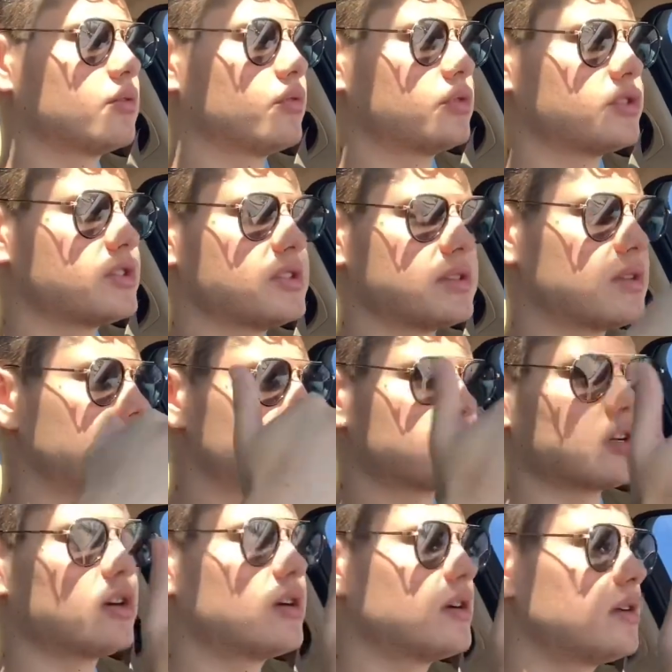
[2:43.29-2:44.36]
which is
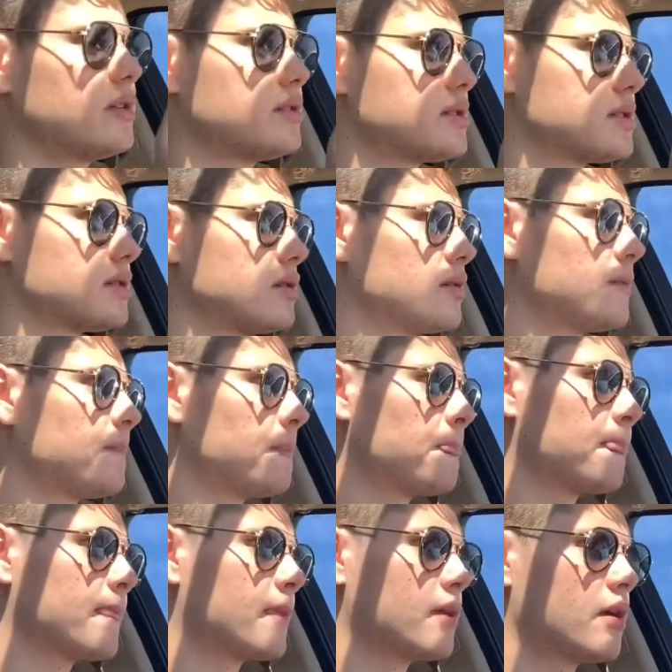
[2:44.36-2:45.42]
insurance,
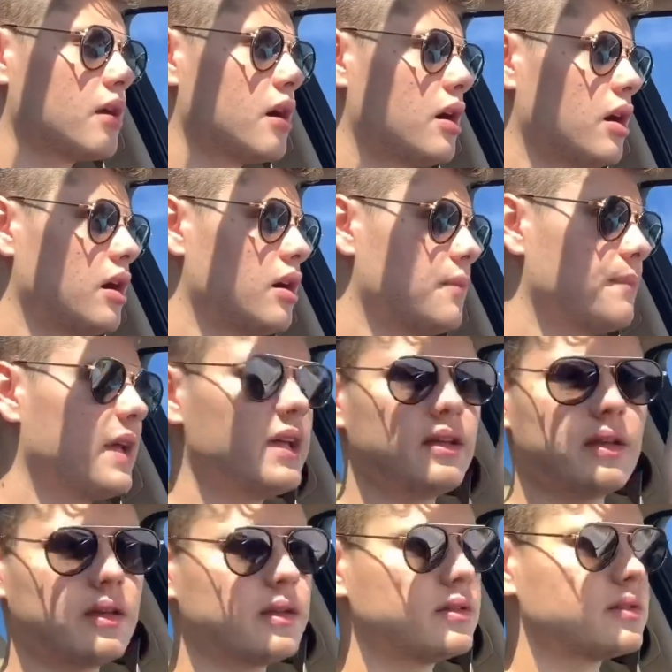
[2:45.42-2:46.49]

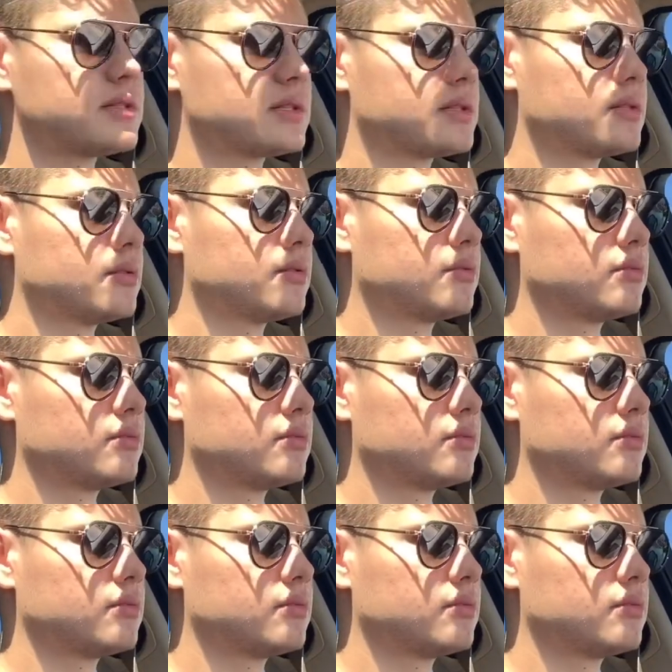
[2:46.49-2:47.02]
maintenance,